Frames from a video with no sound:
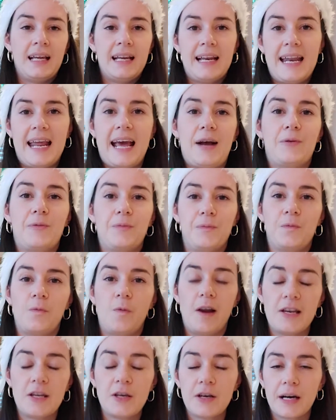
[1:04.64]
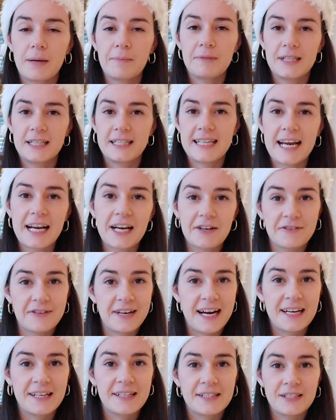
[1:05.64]
Now, when you come to
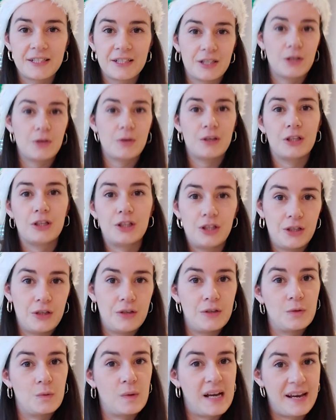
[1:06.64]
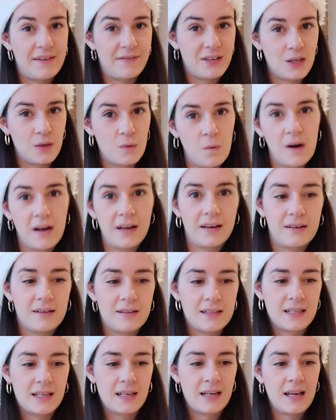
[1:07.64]
decorate, you can choose whatever you
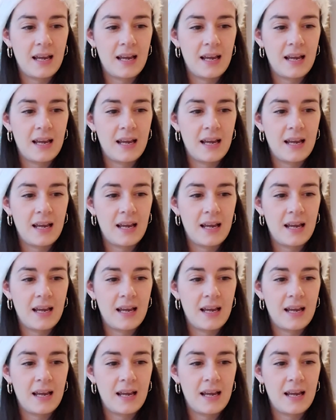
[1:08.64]
want.